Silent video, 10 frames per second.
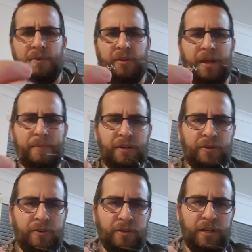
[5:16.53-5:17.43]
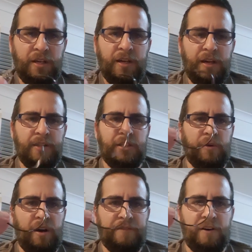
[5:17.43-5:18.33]
on that bit of the hook. So
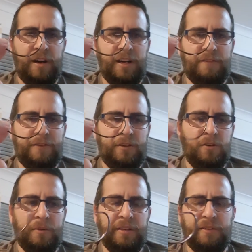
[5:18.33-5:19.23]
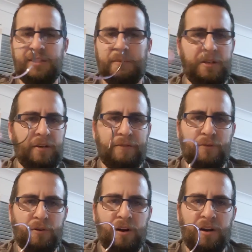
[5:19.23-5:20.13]
I find if you'd normally rig something on a
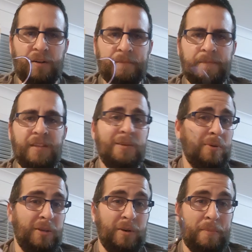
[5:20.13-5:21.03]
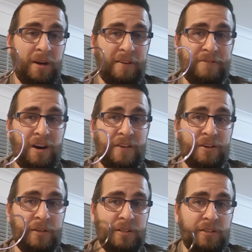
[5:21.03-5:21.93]
4.0, you probably want to buy a
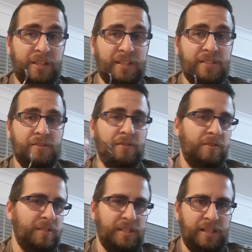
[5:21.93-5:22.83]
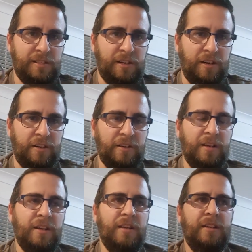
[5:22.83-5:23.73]
5.0 and do this, or 6.0
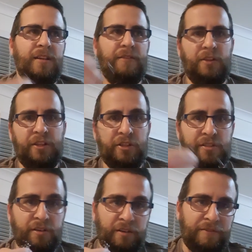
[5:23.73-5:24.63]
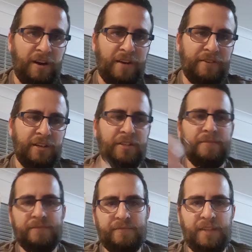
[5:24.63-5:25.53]
if you use it on a 5.0,
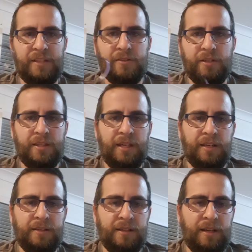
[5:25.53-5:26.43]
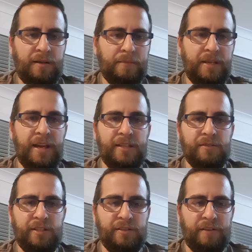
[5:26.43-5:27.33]
that sort of thing. But yeah, it's
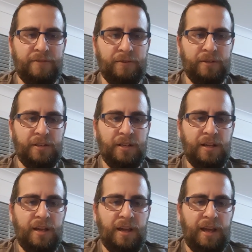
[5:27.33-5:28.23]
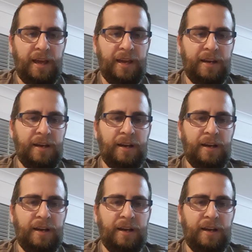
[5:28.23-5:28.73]
really straightforward and